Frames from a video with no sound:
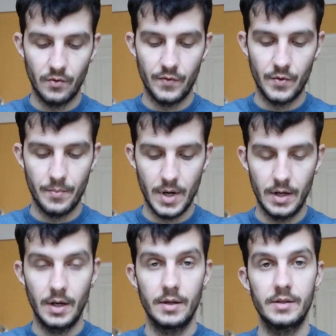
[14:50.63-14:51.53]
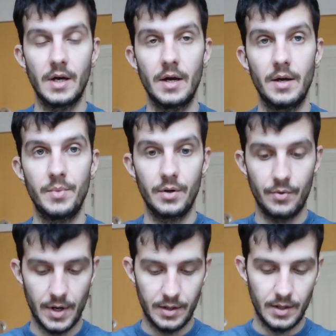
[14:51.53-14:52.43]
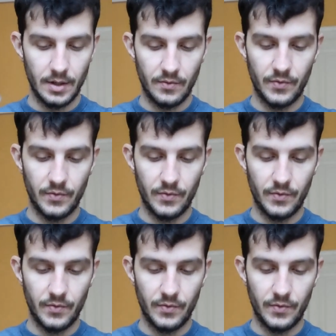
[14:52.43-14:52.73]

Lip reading: of Romanians emigrating.